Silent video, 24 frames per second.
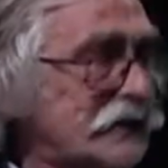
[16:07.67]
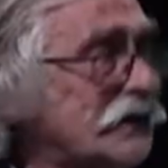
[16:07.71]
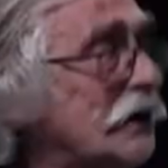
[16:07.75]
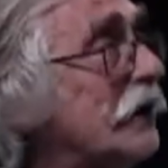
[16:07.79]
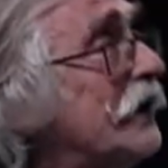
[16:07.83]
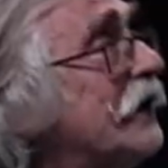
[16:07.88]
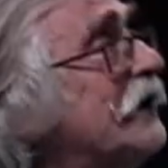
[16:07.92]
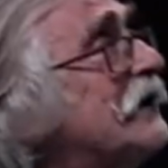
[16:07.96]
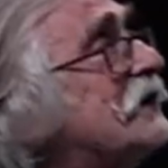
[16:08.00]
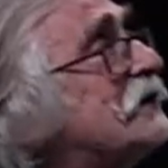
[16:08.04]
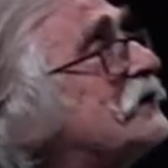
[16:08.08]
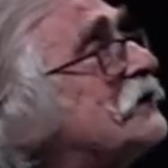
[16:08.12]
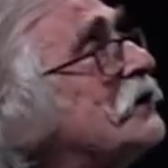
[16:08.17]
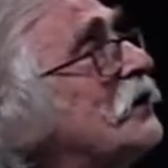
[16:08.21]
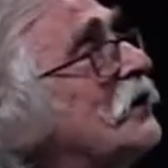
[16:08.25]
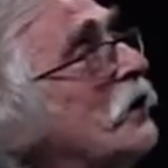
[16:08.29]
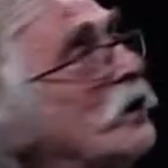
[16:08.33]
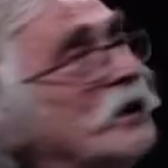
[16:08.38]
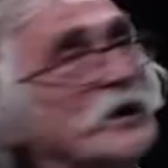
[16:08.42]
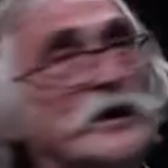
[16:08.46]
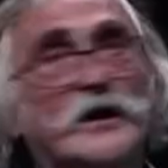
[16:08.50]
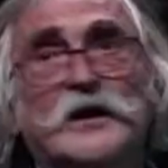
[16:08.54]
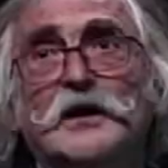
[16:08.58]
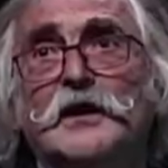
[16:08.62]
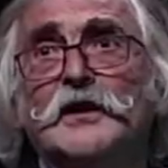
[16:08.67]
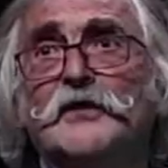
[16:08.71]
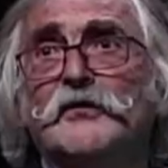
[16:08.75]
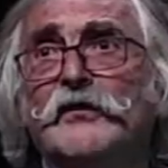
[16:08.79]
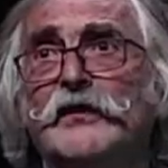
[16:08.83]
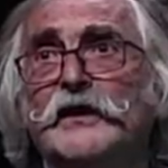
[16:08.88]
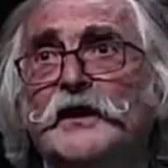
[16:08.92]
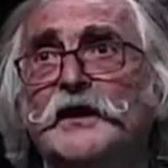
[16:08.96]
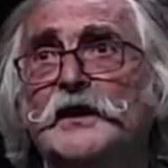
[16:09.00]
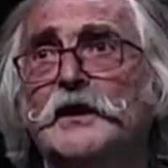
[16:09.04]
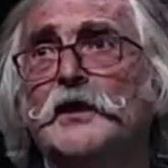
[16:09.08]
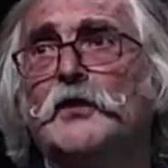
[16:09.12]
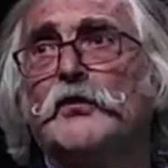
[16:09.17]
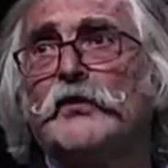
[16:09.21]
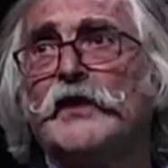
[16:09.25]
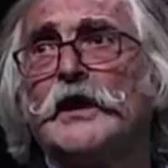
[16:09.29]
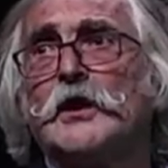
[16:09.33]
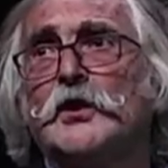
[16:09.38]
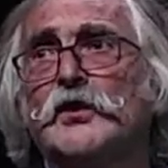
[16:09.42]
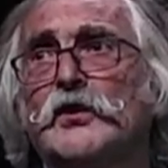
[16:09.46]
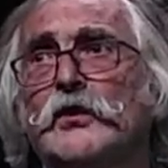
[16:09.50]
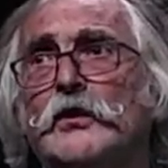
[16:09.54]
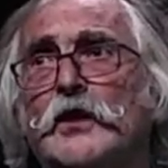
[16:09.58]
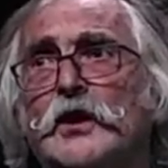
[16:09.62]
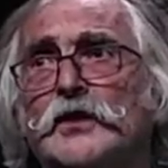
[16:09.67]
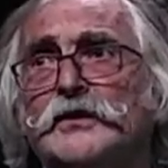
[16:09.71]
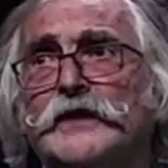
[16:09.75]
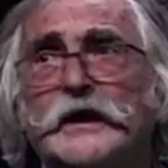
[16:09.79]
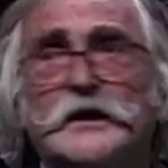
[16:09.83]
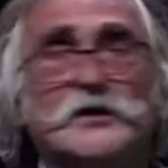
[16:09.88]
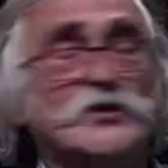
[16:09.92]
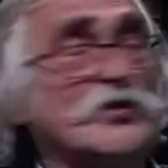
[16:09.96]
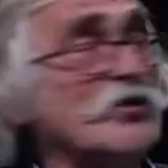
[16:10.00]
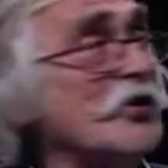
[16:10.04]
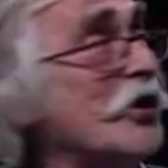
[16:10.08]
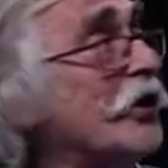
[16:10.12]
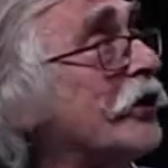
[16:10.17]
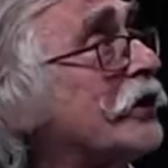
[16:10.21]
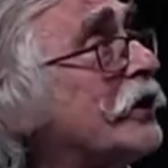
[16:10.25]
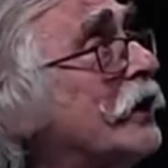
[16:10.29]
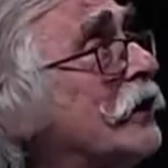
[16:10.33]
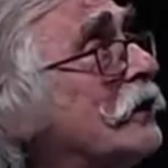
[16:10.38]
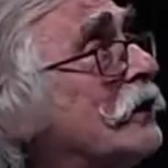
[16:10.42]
it's an irregular network.